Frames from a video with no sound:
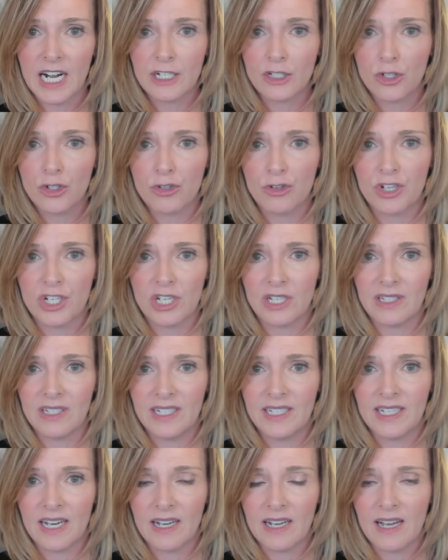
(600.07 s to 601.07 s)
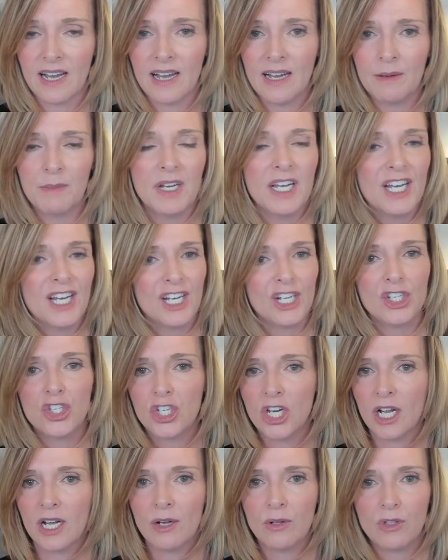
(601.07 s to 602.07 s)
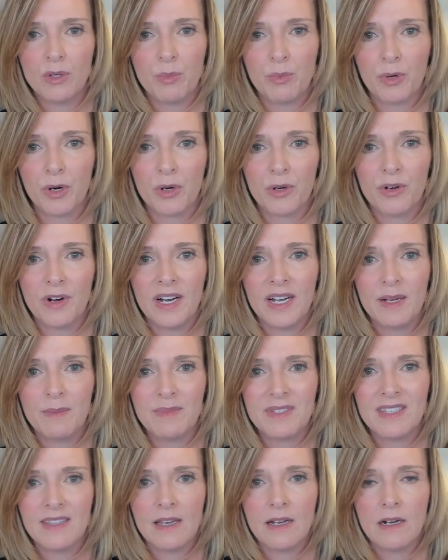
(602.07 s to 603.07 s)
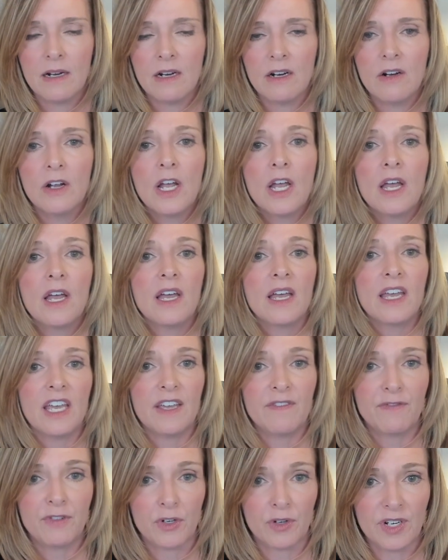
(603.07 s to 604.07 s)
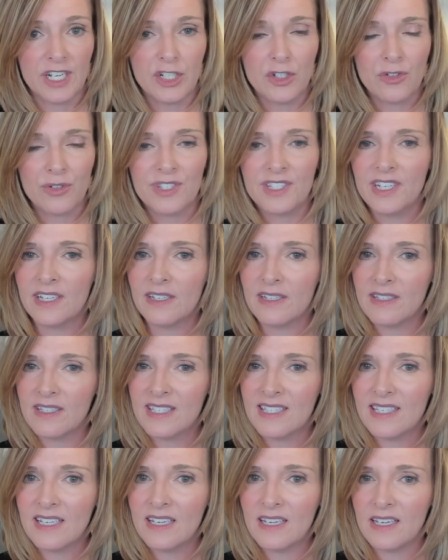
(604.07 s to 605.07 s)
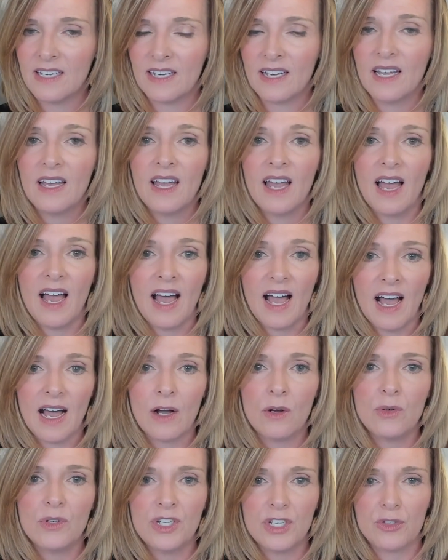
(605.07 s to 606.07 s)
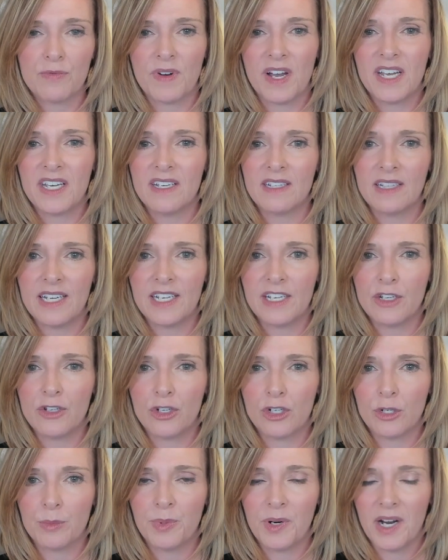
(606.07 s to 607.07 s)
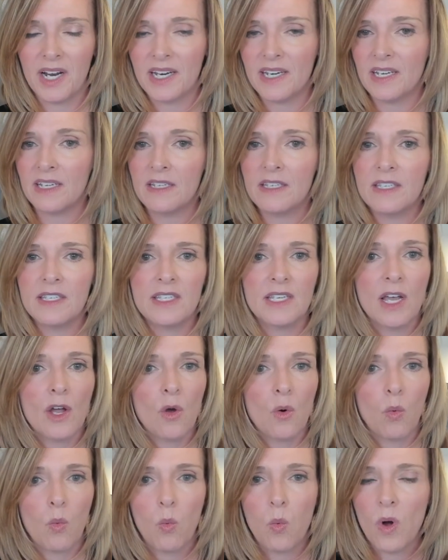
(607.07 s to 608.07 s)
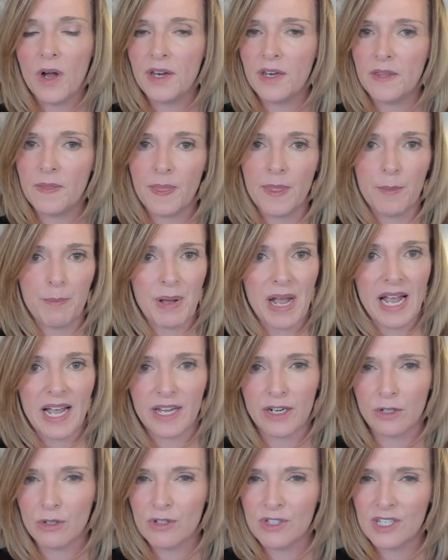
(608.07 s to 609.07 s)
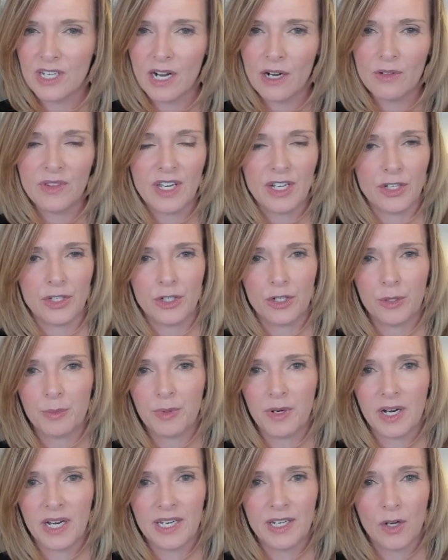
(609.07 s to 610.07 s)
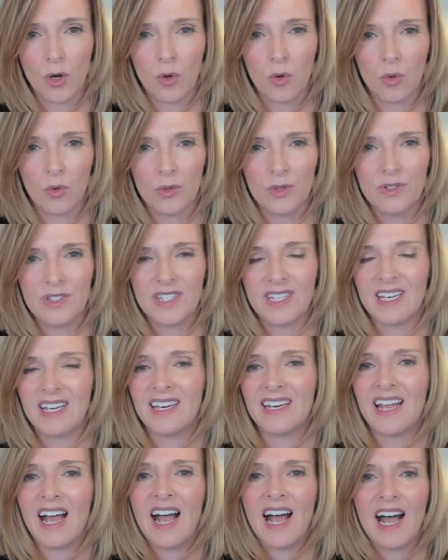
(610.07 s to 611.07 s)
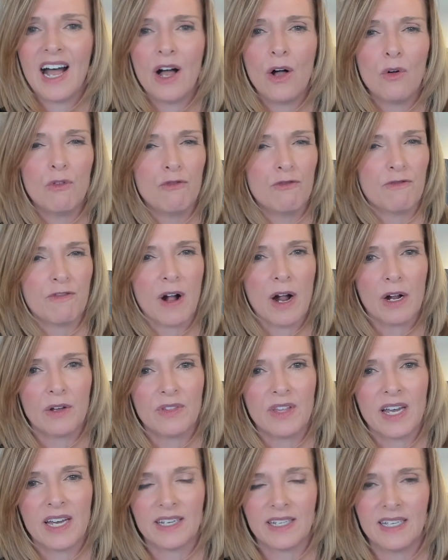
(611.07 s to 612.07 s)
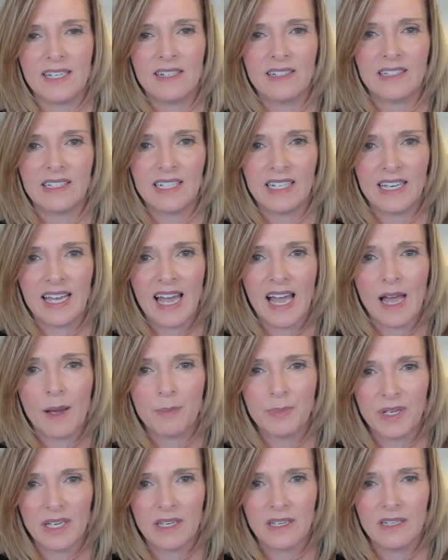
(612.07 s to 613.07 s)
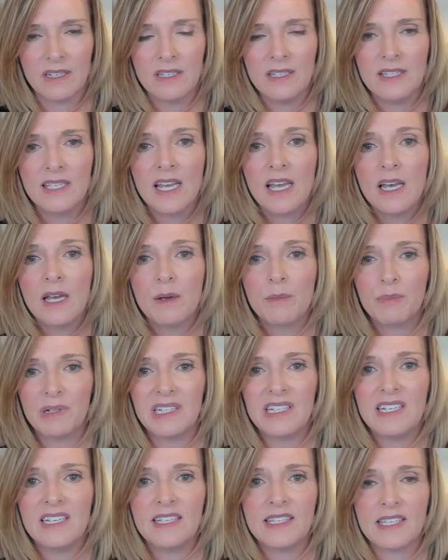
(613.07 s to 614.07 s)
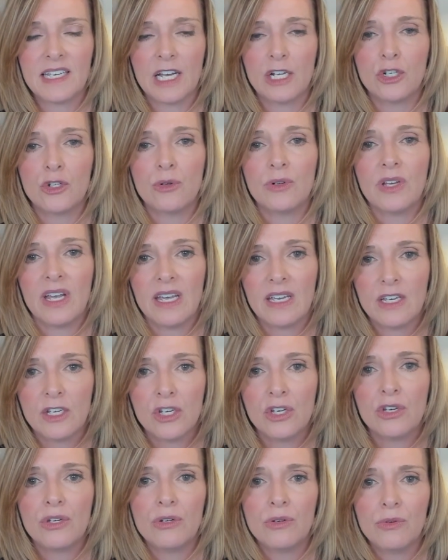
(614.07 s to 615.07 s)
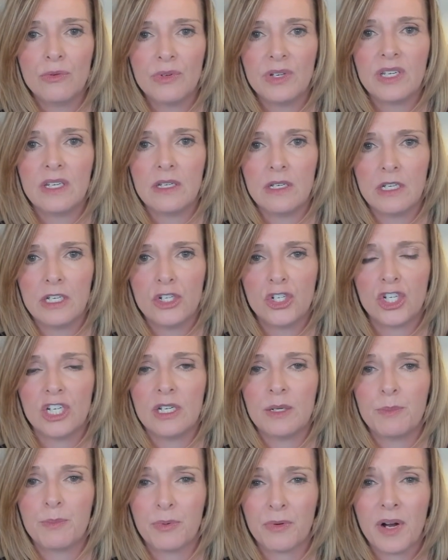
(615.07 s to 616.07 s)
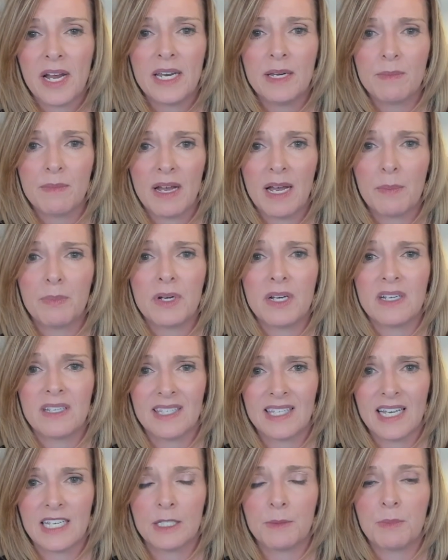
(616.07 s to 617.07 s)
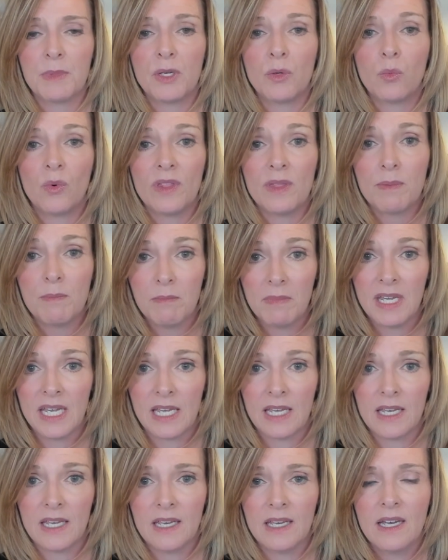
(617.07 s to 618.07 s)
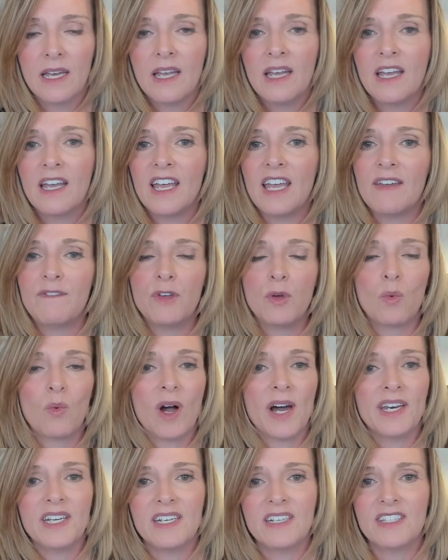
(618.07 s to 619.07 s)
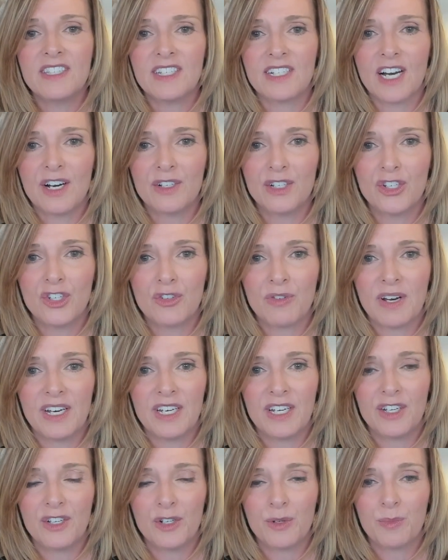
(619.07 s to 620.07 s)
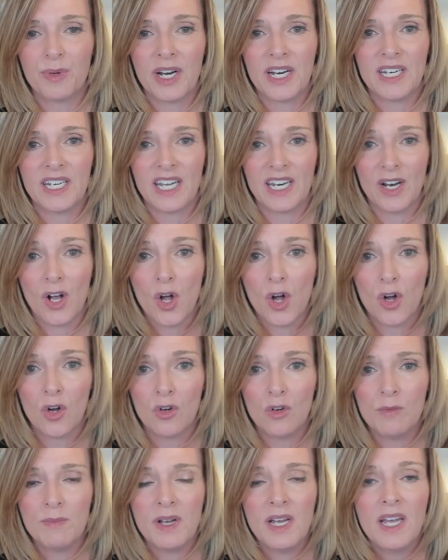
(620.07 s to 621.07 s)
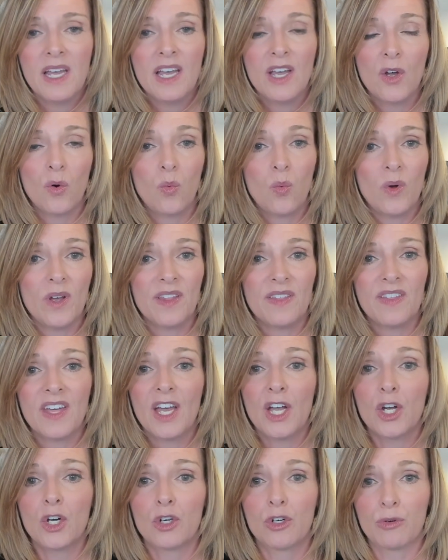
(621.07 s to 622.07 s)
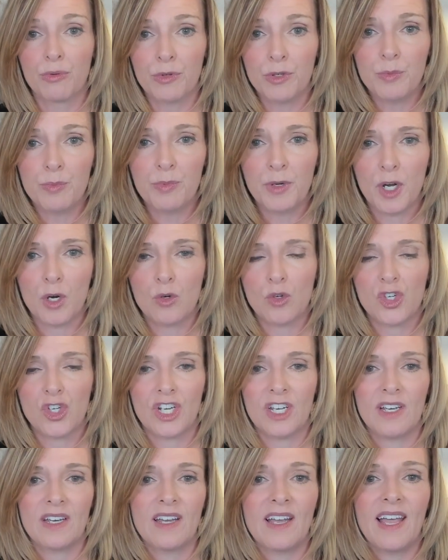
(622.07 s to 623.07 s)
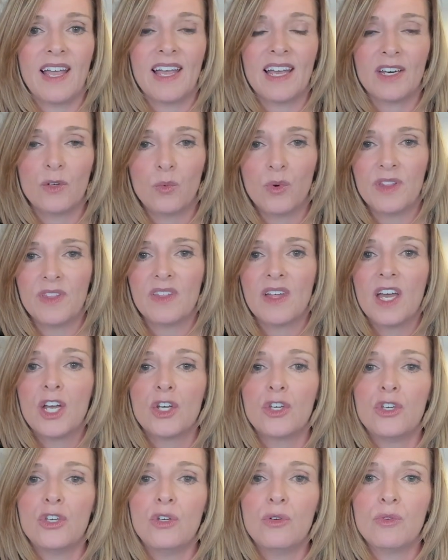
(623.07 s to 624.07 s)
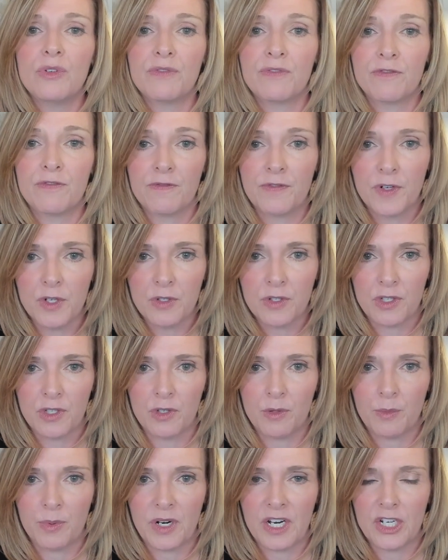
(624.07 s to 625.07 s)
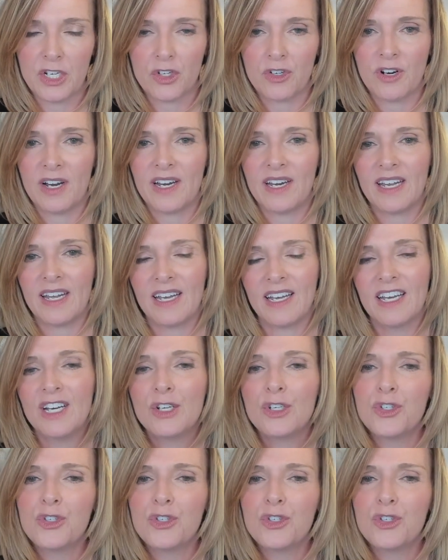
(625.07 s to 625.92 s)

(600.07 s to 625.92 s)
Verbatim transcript: drtrishleigh.com. Check out the programs there. If you're interested in seeing how dysregulated your brain is, what the patterns are that your brain holds, and how far that healing gap is, please schedule a QEEG brain map assessment with me. If you want to get started training your brain at home with group coaching and with universal brain training,